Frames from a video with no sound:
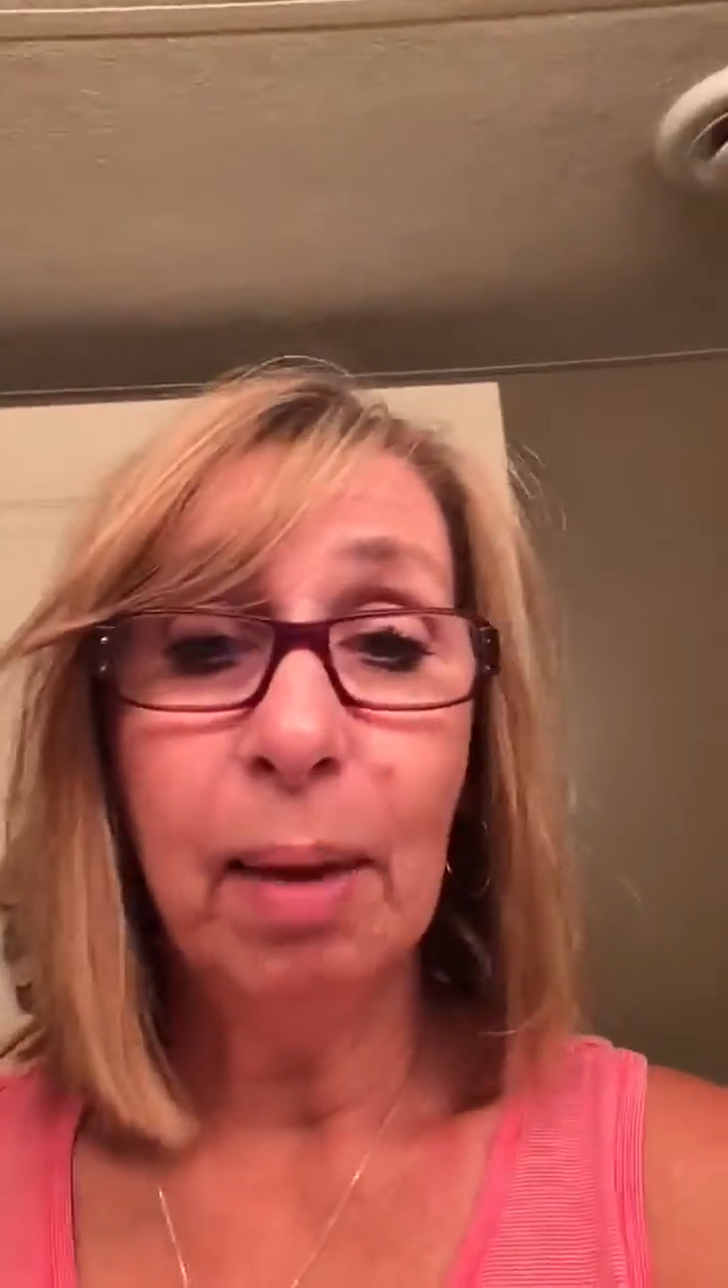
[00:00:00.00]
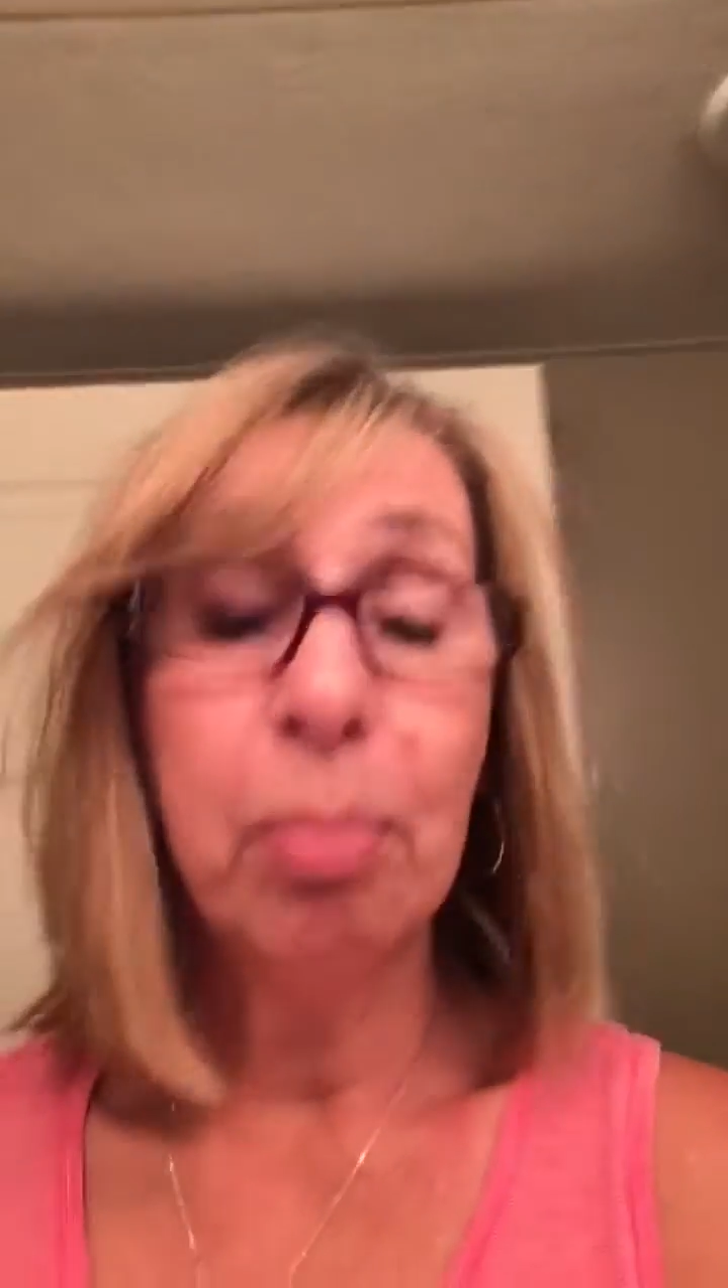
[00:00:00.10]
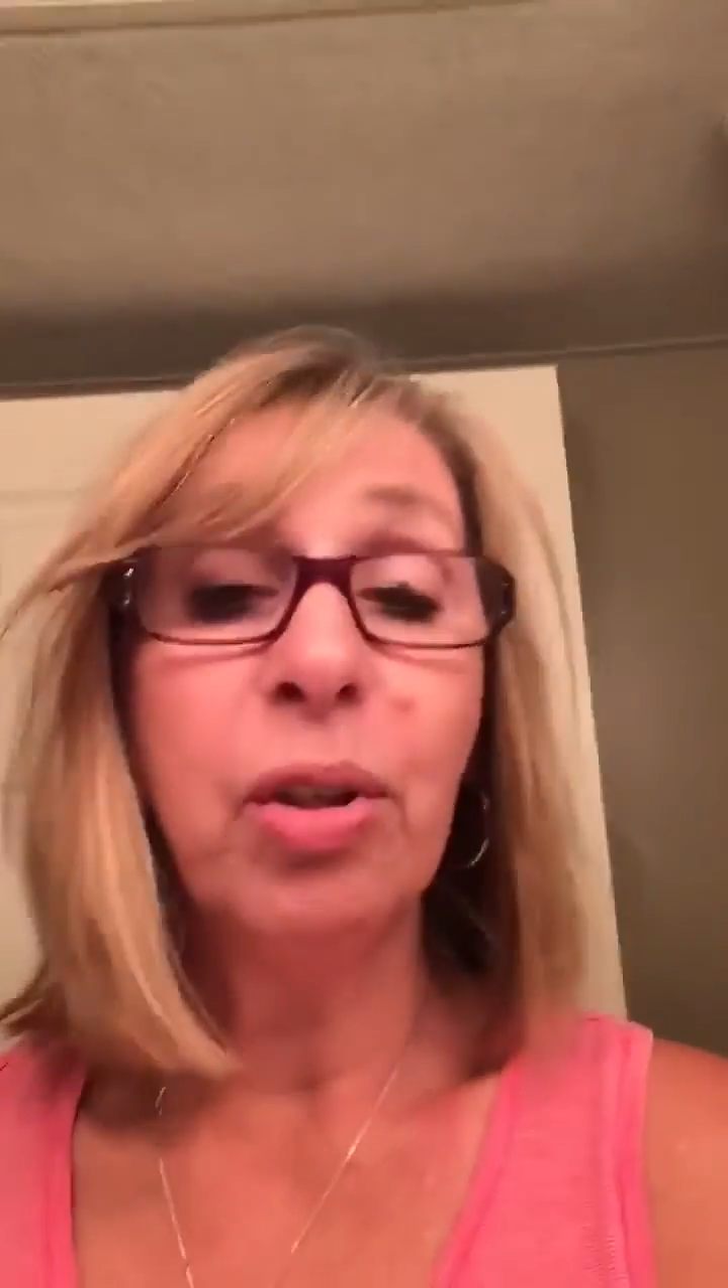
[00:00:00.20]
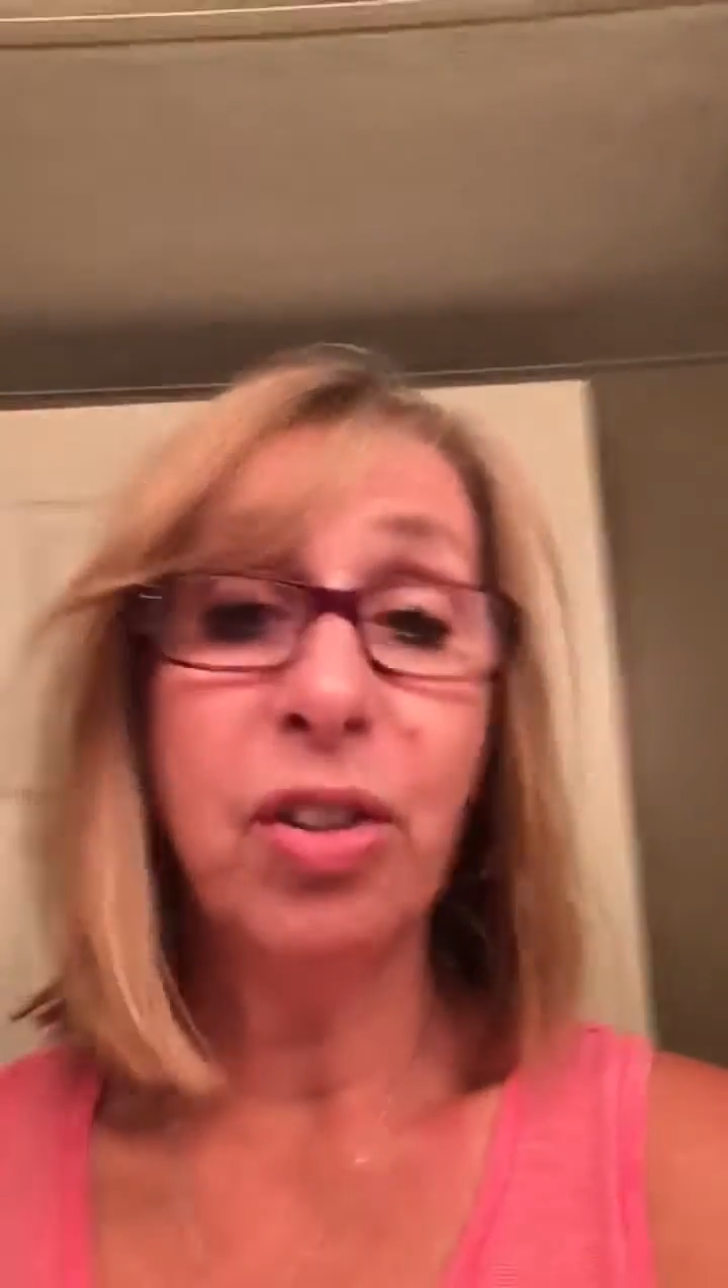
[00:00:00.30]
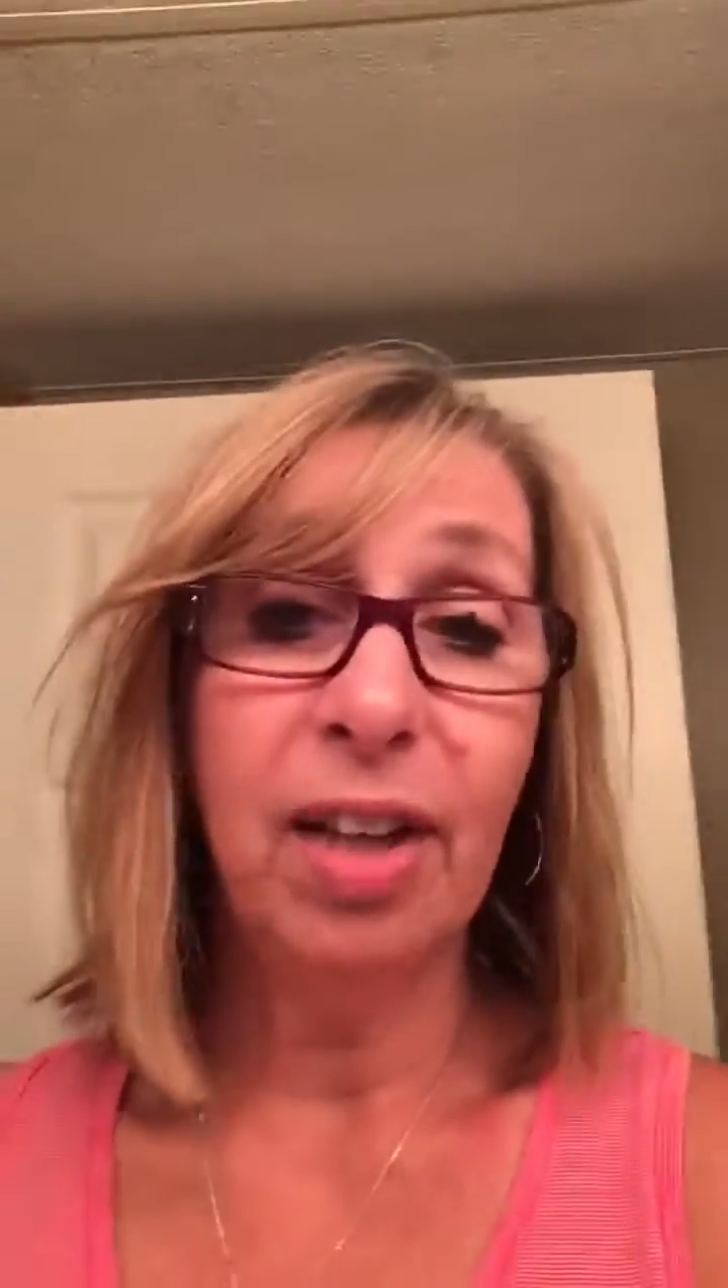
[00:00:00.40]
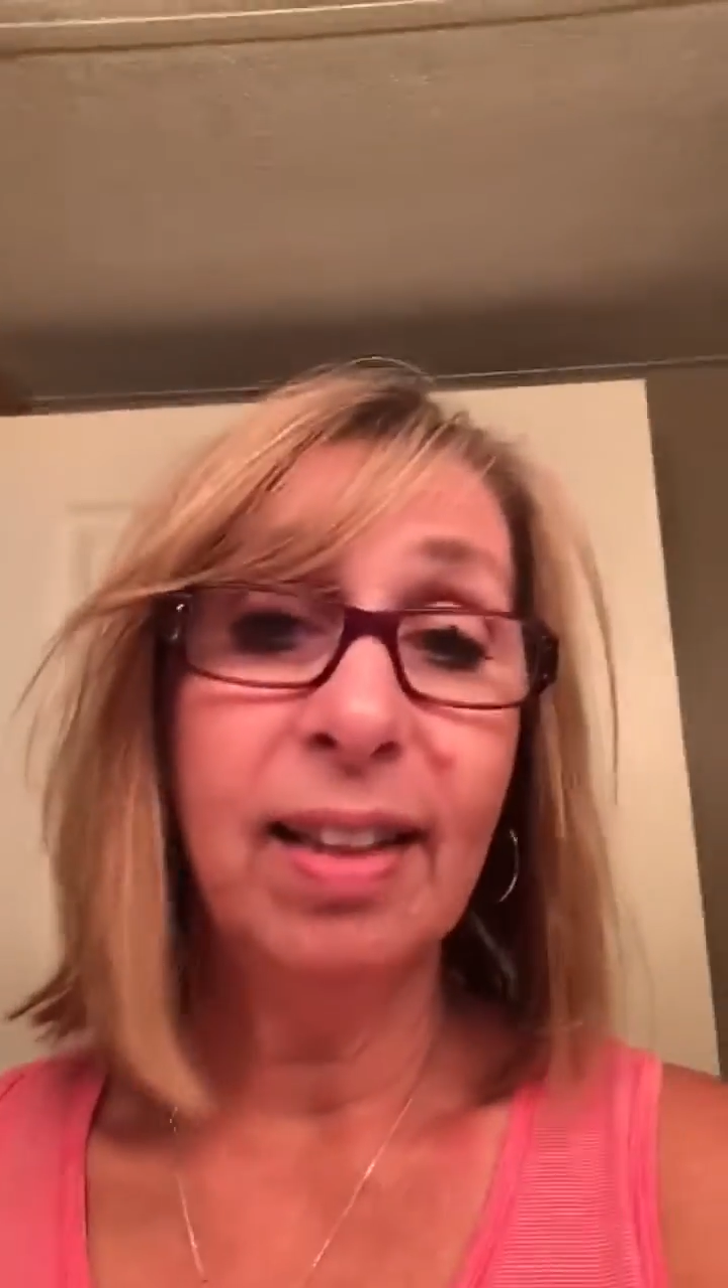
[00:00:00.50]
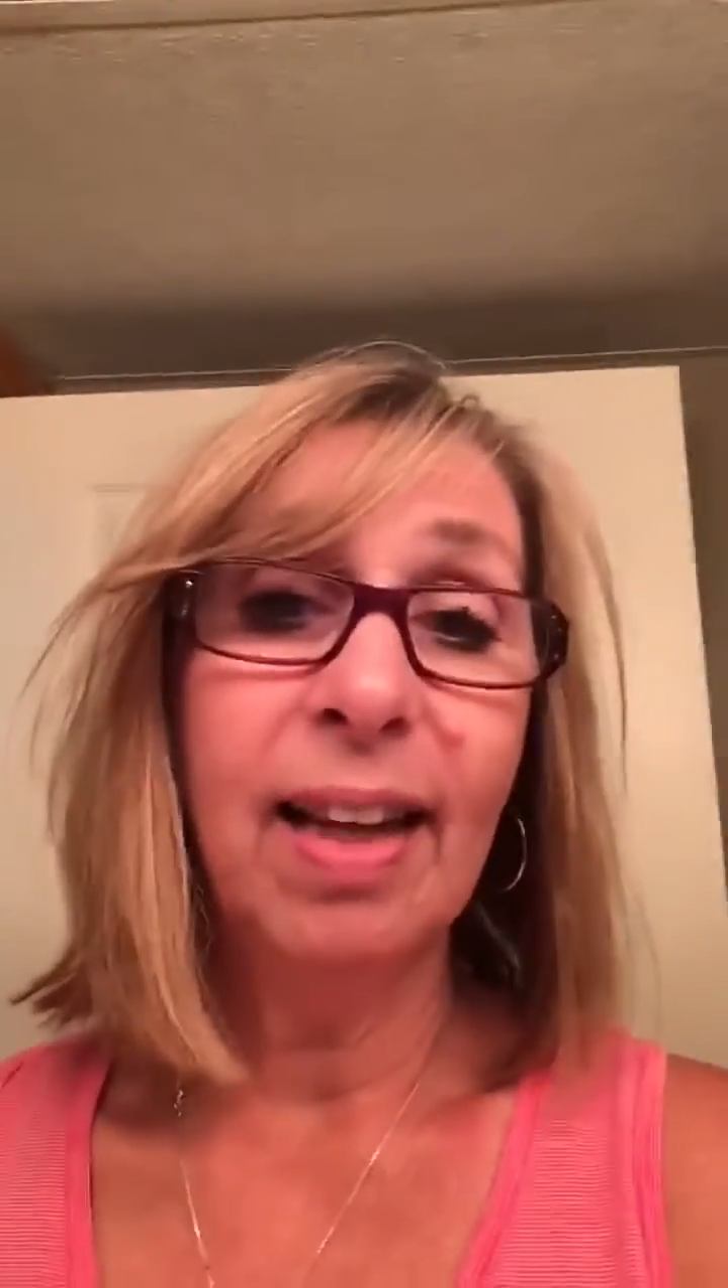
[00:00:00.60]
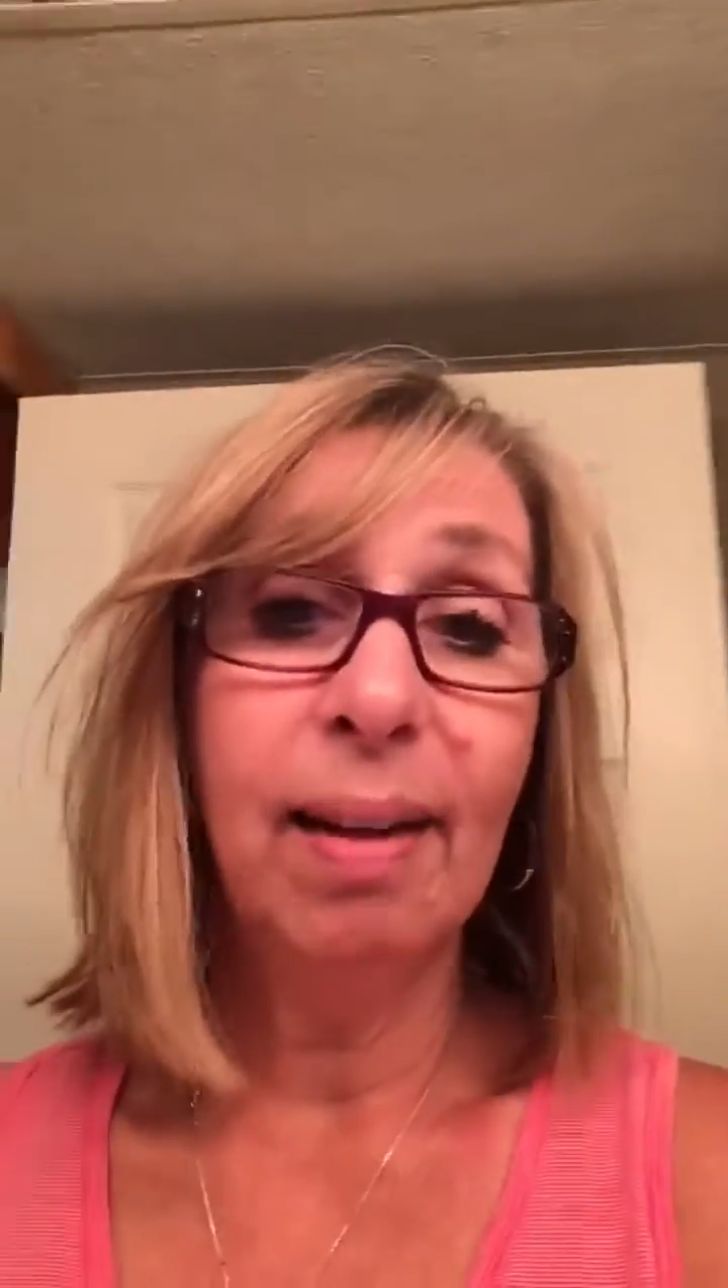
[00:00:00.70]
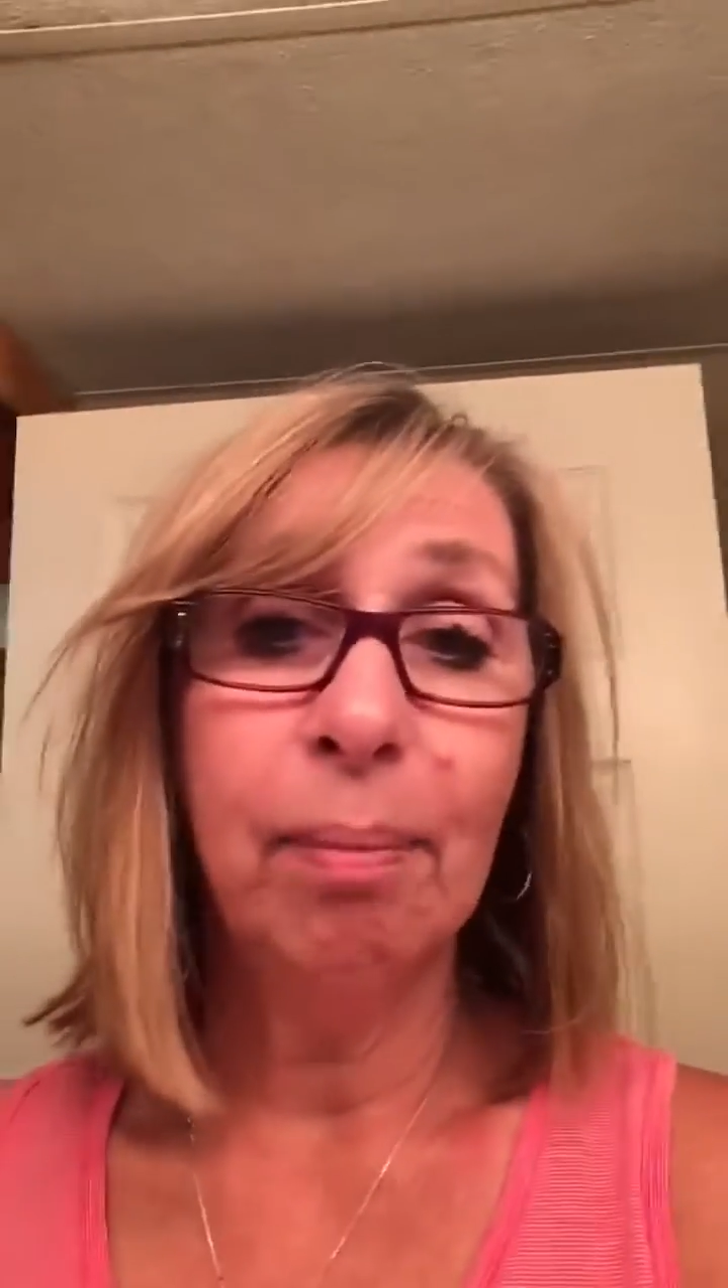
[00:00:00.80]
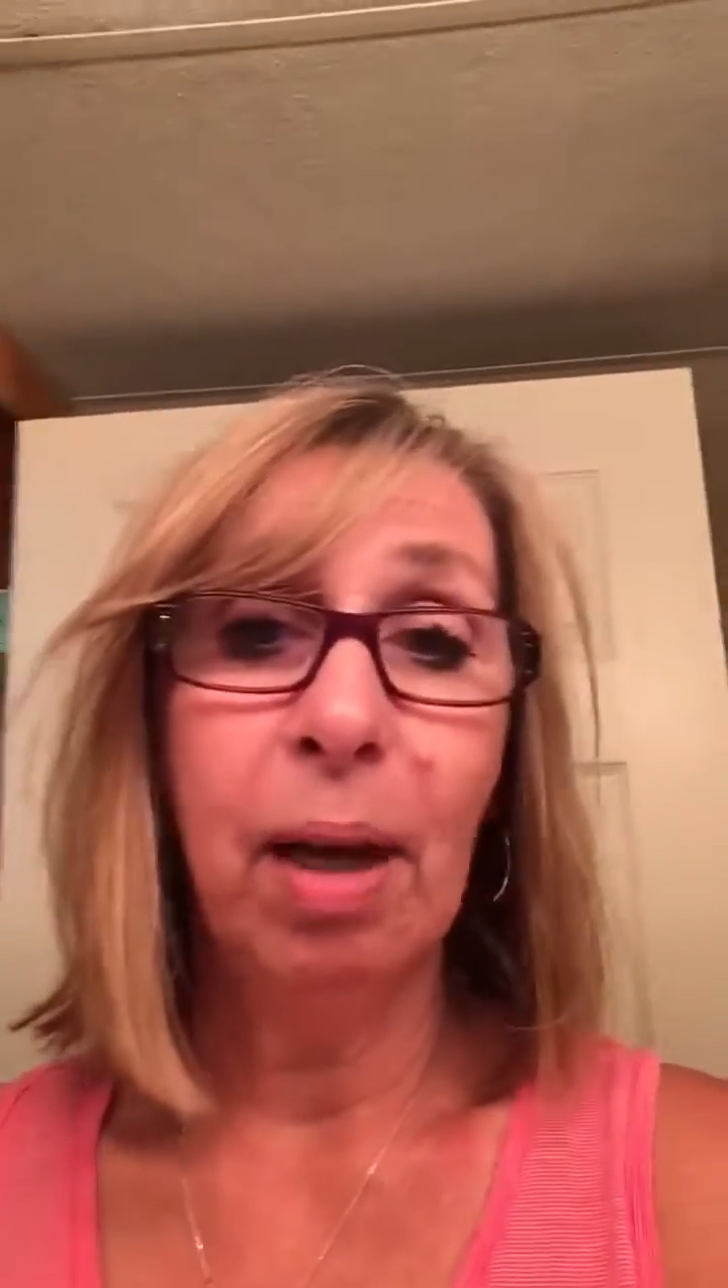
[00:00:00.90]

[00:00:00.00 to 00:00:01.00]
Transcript: appreciate that.